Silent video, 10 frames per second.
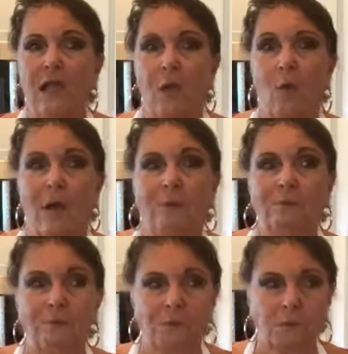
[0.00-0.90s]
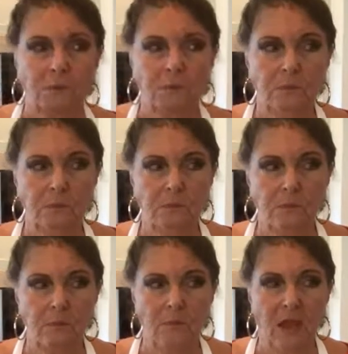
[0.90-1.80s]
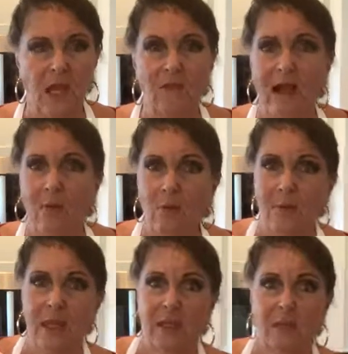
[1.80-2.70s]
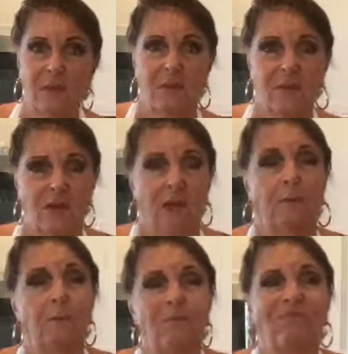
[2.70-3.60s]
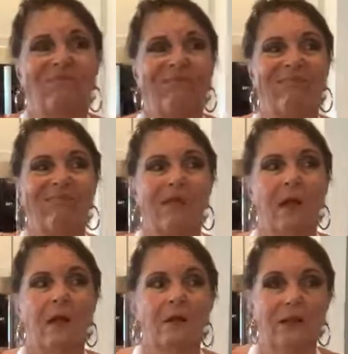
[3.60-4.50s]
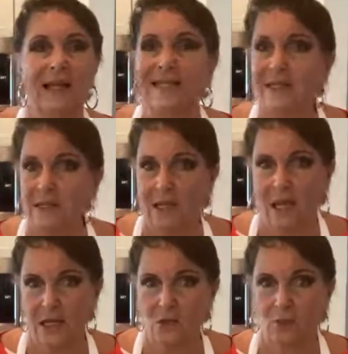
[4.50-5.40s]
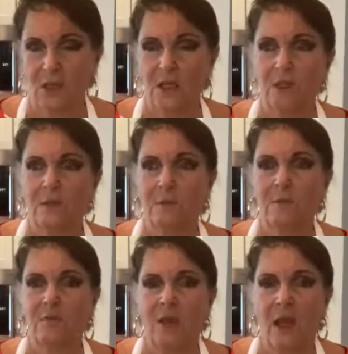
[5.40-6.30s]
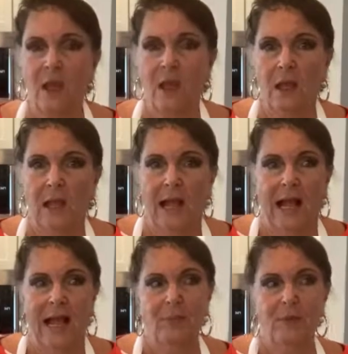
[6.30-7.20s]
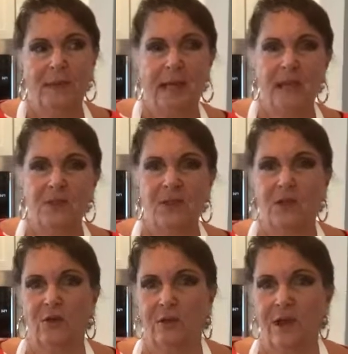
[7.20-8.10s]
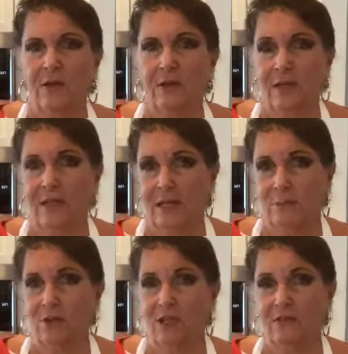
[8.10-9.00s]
Okay, well, if I were making something that I didn't like to eat, I would be asking Gregor, did I